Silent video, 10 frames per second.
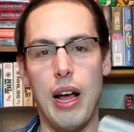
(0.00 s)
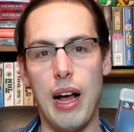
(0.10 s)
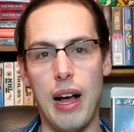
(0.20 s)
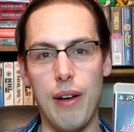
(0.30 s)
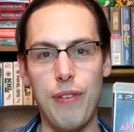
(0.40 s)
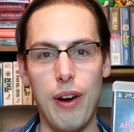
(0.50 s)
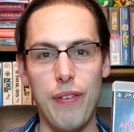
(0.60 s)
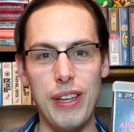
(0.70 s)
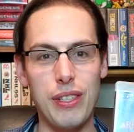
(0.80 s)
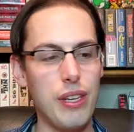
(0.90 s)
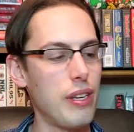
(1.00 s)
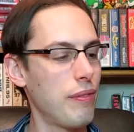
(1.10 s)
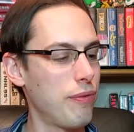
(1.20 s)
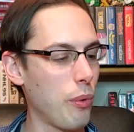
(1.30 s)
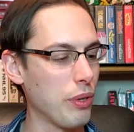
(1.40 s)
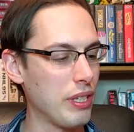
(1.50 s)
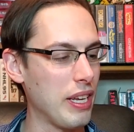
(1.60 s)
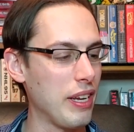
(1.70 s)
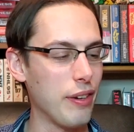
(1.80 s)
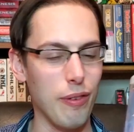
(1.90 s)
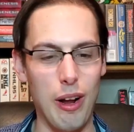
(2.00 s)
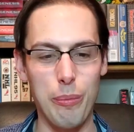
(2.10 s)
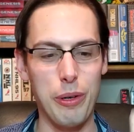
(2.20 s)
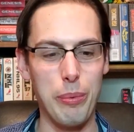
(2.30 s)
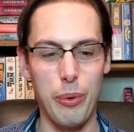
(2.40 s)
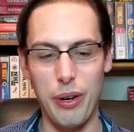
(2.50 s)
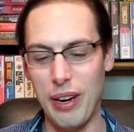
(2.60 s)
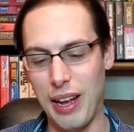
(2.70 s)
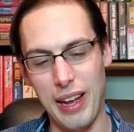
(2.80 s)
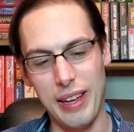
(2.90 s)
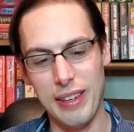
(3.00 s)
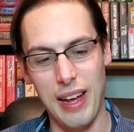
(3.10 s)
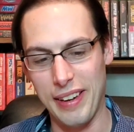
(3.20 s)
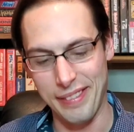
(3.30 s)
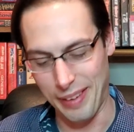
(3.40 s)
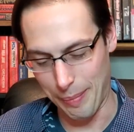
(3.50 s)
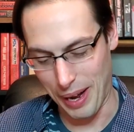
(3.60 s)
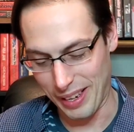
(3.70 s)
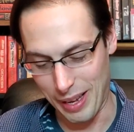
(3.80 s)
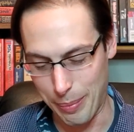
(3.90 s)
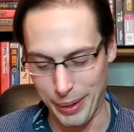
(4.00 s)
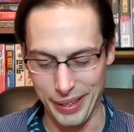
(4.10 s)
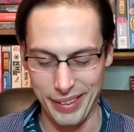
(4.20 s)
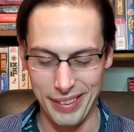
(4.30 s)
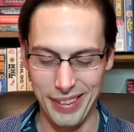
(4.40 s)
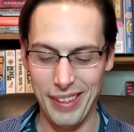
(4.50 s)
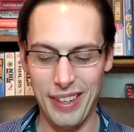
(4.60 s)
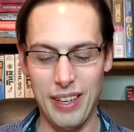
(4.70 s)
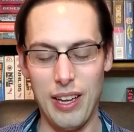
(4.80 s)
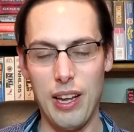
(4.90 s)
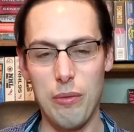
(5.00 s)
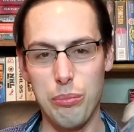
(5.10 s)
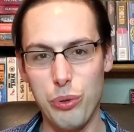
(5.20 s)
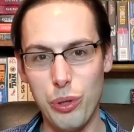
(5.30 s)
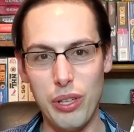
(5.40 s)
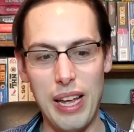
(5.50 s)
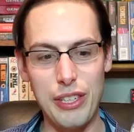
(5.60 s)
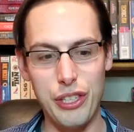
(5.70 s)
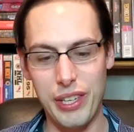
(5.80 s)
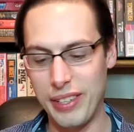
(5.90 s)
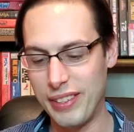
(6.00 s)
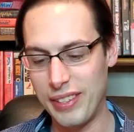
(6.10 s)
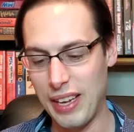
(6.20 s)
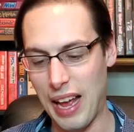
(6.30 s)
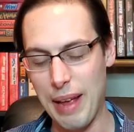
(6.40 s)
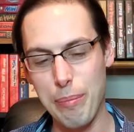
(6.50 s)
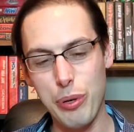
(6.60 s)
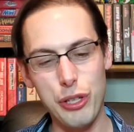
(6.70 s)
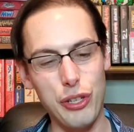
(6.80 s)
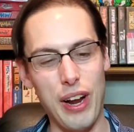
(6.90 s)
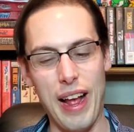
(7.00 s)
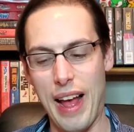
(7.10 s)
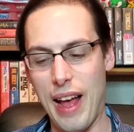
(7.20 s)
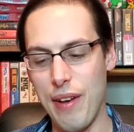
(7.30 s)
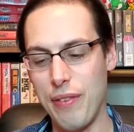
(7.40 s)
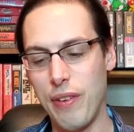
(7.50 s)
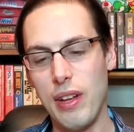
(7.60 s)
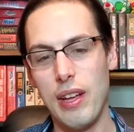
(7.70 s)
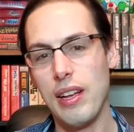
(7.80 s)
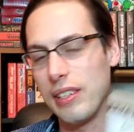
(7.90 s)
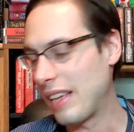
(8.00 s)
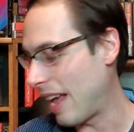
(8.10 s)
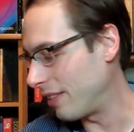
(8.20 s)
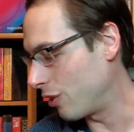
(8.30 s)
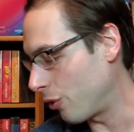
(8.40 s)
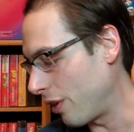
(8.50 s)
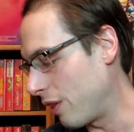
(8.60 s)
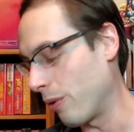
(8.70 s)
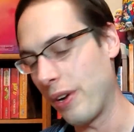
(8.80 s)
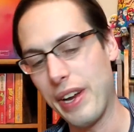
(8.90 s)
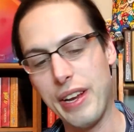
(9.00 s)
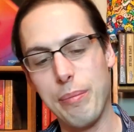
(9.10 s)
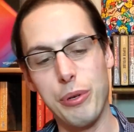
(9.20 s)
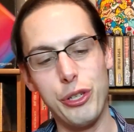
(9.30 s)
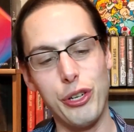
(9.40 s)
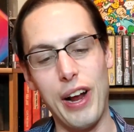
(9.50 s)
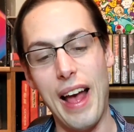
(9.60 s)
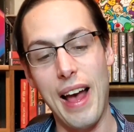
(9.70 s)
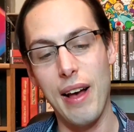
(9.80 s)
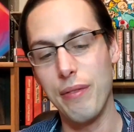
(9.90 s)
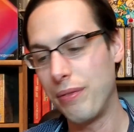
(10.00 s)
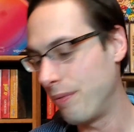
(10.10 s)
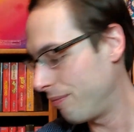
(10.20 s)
Uh, Final Fantasy fourteen, A Realm Reborn, I, not, I'm not keeping it. Brutal Legend, I'm pretty sure I have. Assassin's Creed three, pretty sure I have.